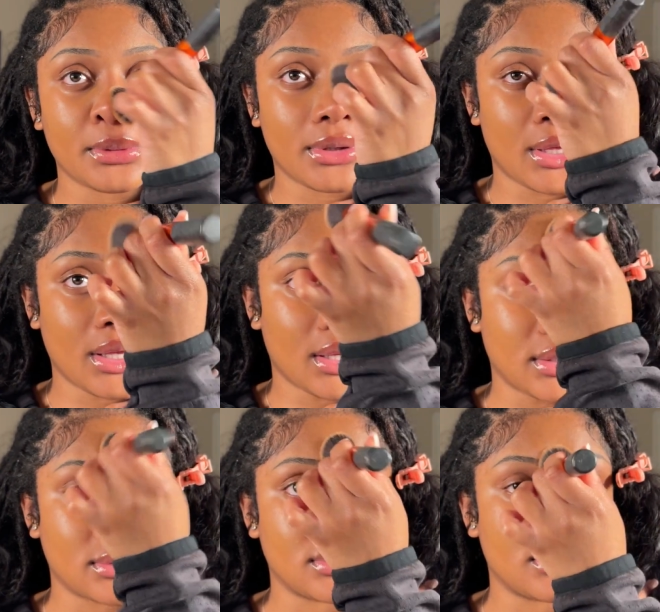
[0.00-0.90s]

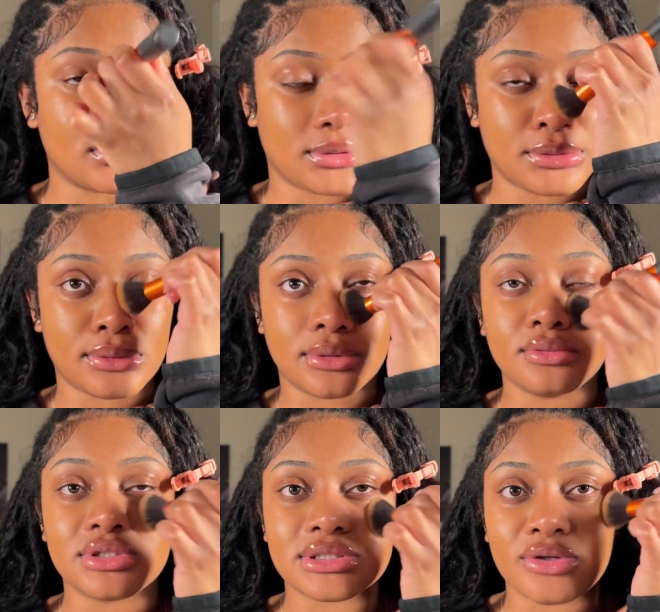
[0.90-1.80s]
and you
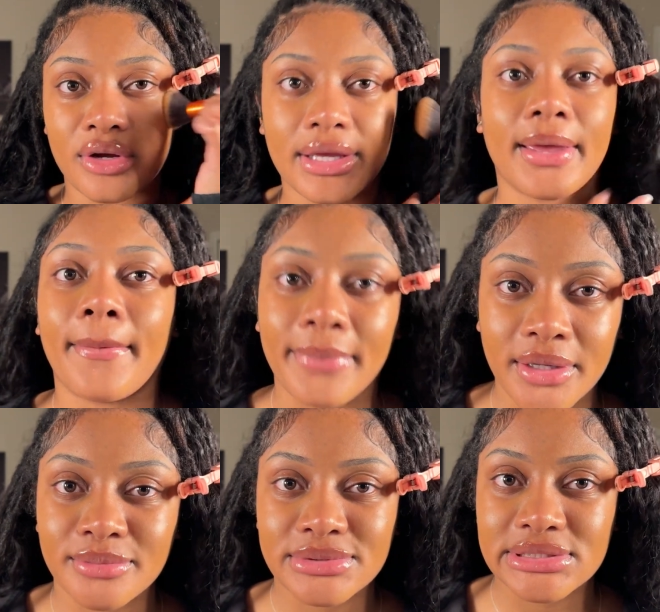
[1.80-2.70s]
just start getting
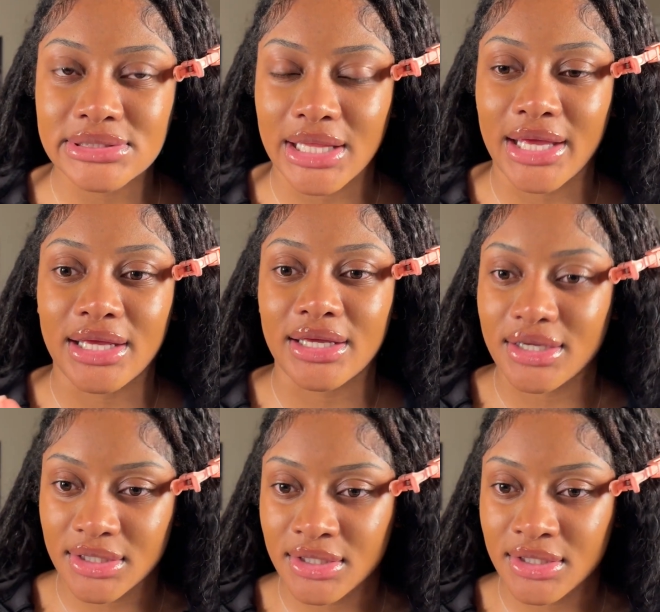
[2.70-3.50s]
bumps. Like,